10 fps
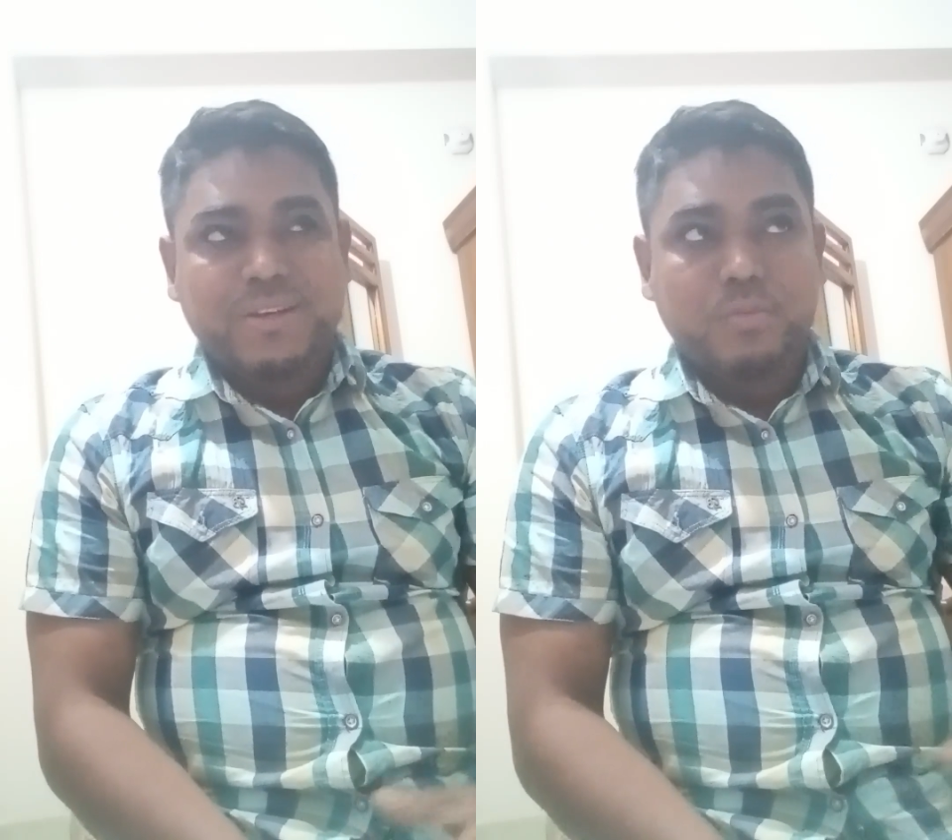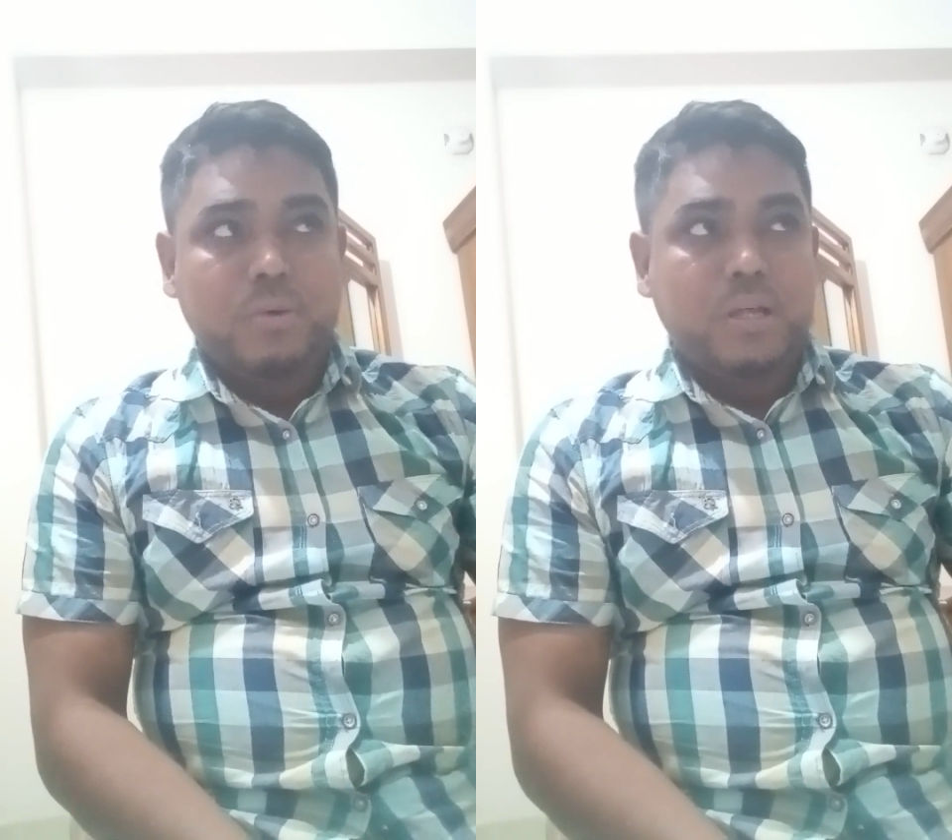
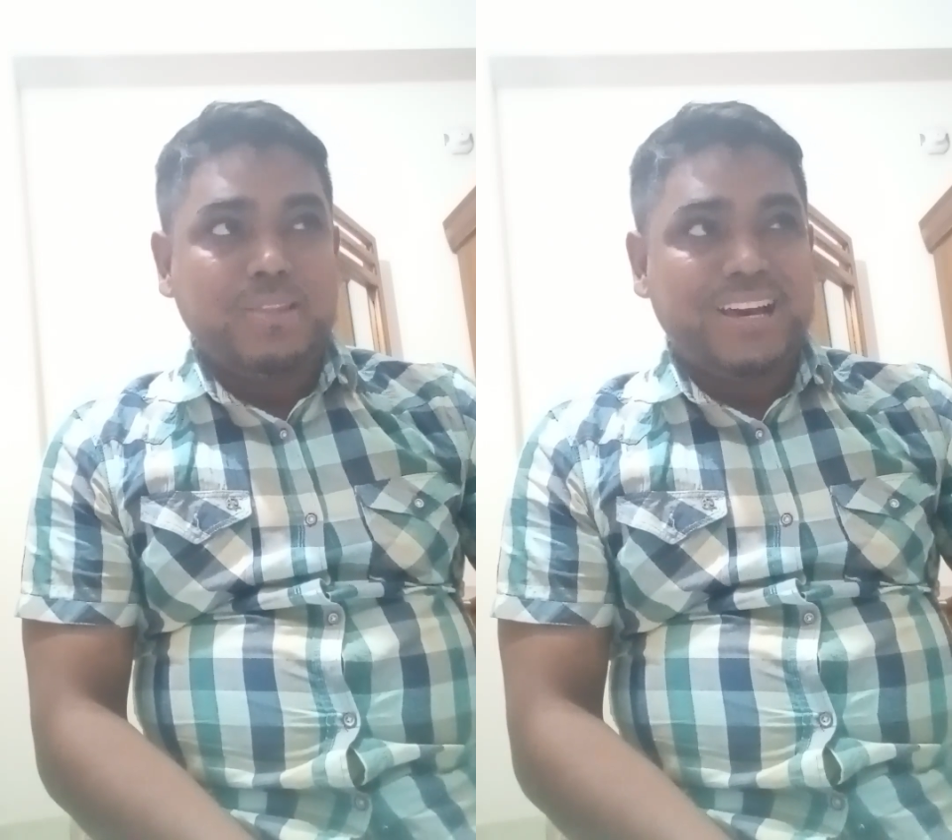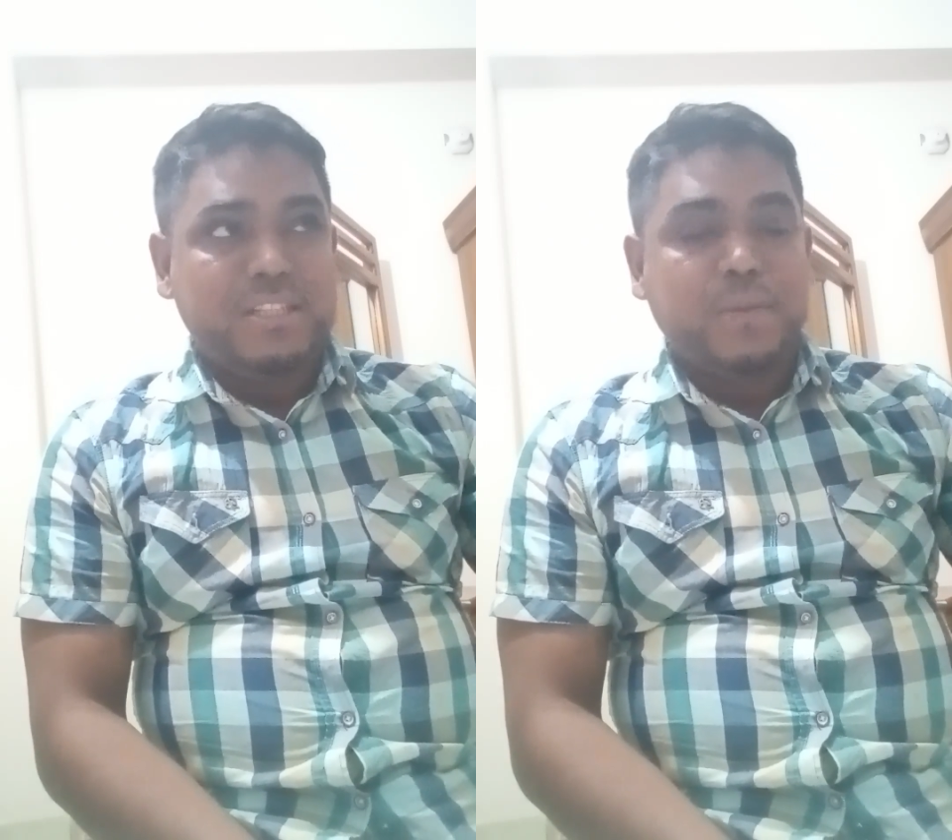
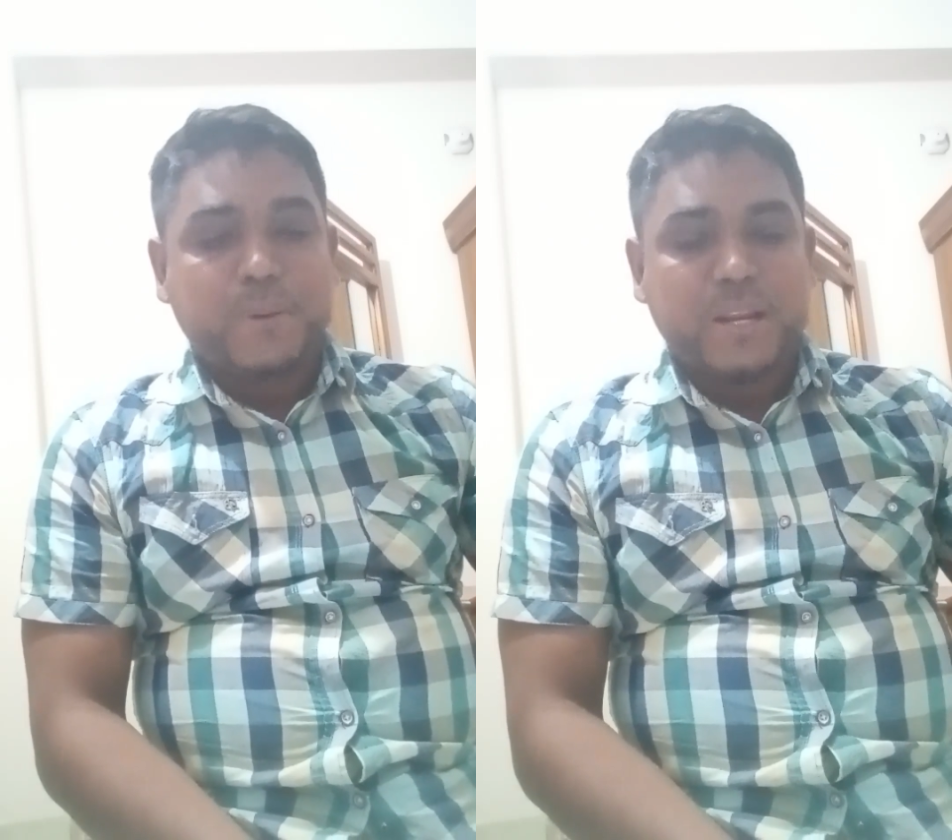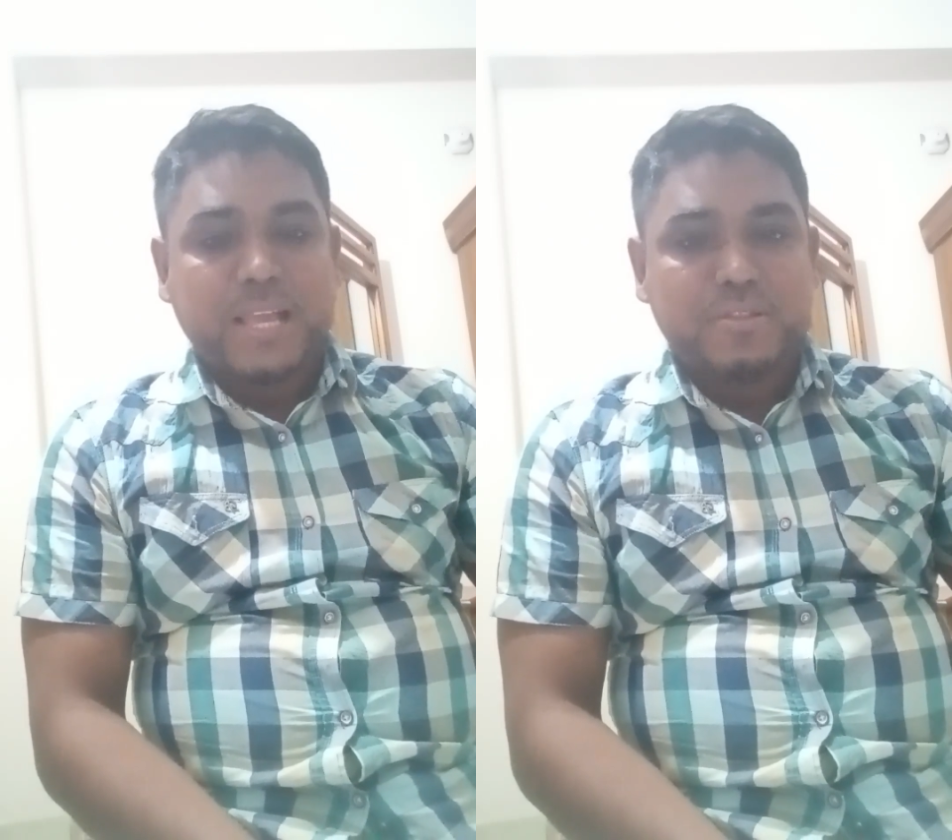the other
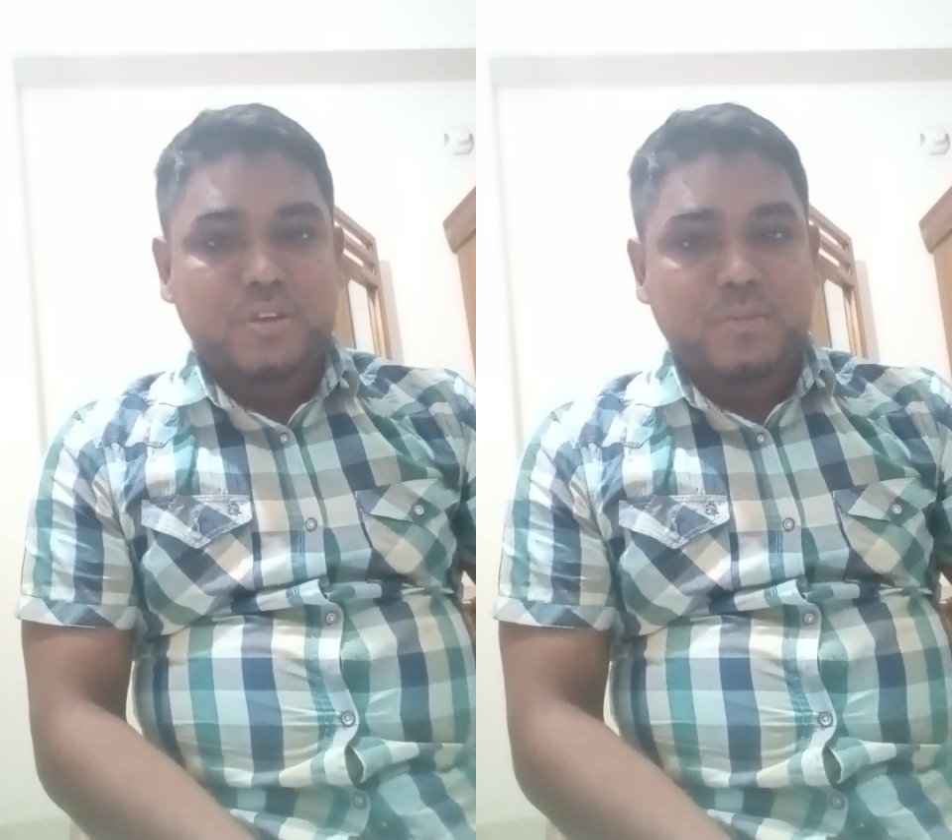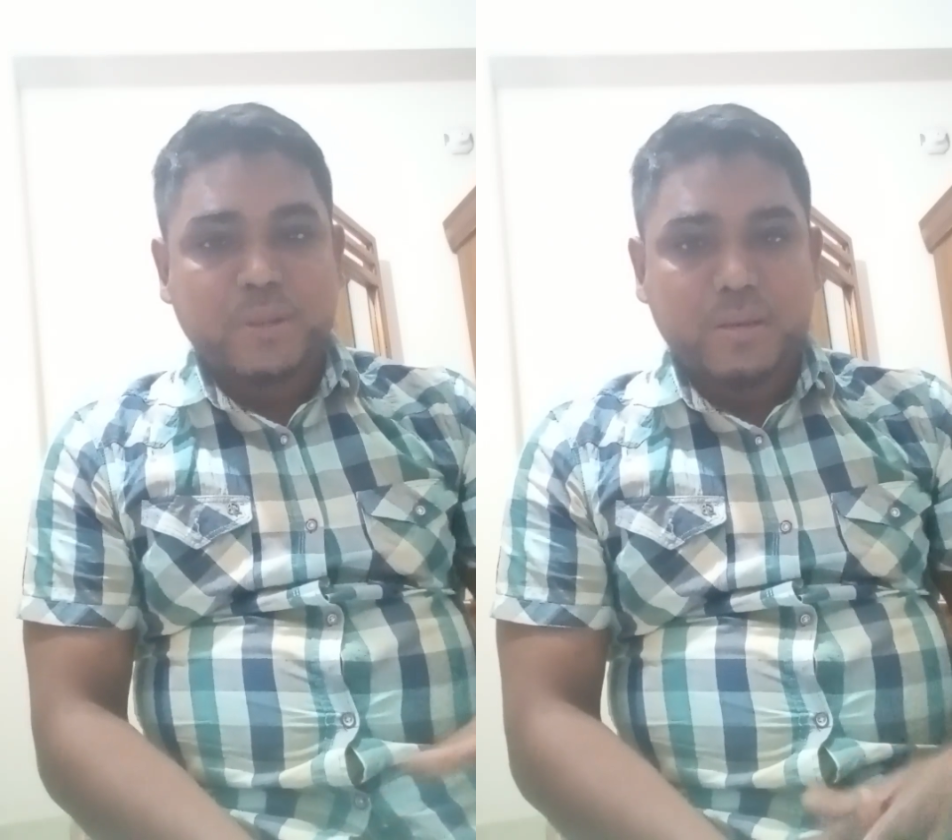party has
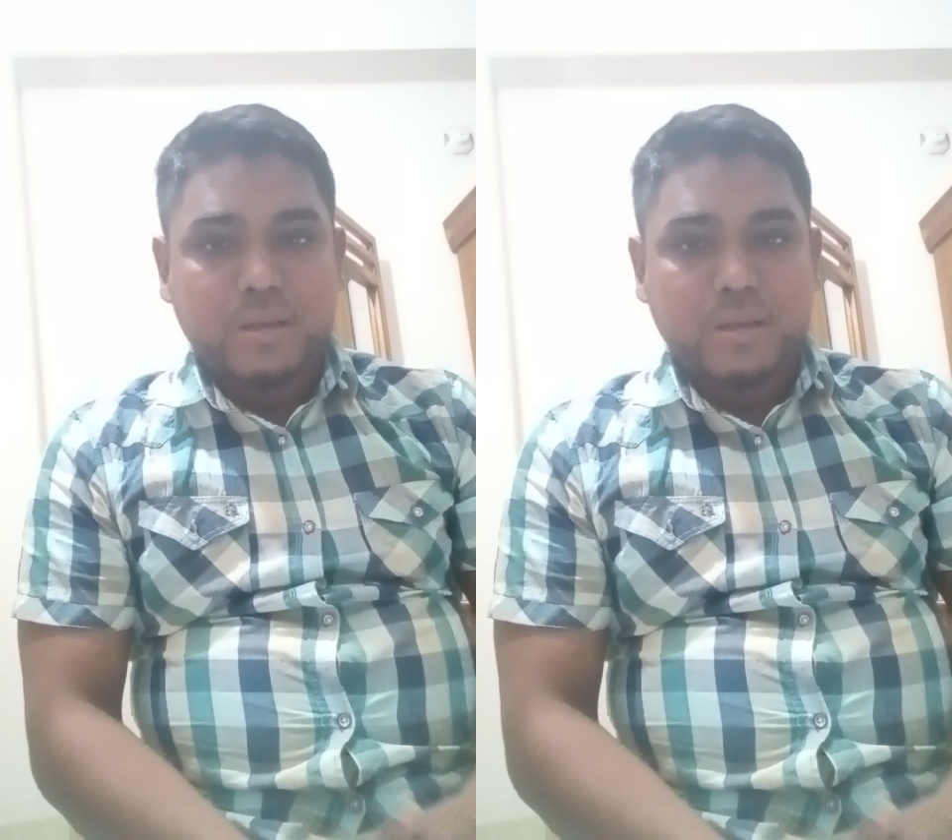not been